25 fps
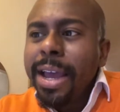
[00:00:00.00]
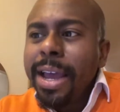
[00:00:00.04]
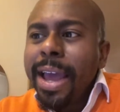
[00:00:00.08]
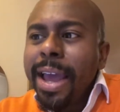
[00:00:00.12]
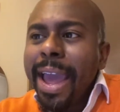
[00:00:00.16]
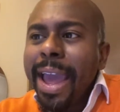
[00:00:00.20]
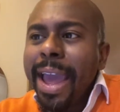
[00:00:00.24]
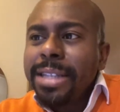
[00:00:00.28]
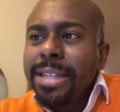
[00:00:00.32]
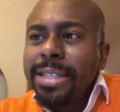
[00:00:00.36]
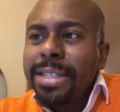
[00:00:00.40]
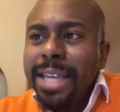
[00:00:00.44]

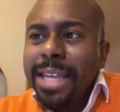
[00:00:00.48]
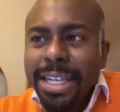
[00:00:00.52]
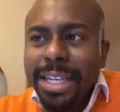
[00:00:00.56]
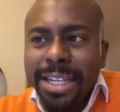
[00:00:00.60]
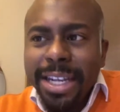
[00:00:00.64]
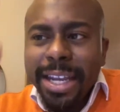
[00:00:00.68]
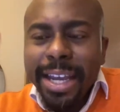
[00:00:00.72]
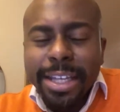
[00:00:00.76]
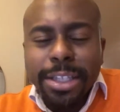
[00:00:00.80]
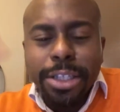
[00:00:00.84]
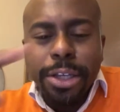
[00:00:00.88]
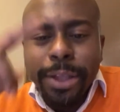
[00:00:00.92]
and
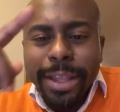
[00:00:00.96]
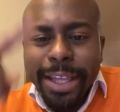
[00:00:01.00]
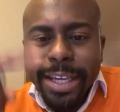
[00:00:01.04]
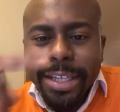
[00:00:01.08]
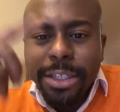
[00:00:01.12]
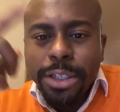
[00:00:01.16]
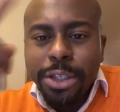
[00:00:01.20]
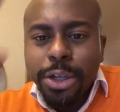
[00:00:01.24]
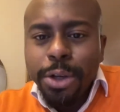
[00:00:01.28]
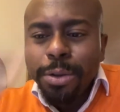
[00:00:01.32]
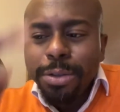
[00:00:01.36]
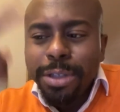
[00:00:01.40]
teaching it to
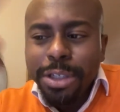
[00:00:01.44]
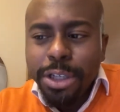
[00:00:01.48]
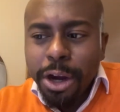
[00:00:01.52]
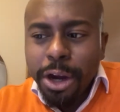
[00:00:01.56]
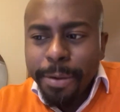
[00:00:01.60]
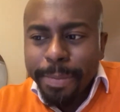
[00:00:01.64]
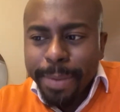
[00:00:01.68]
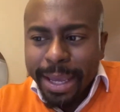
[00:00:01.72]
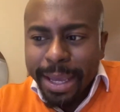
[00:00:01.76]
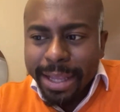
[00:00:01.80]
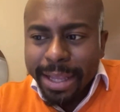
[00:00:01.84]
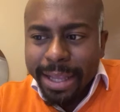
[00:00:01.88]
these two
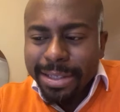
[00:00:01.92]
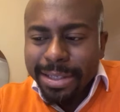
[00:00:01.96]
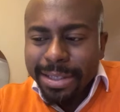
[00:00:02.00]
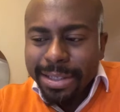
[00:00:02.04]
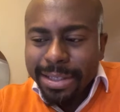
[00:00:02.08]
Serbians.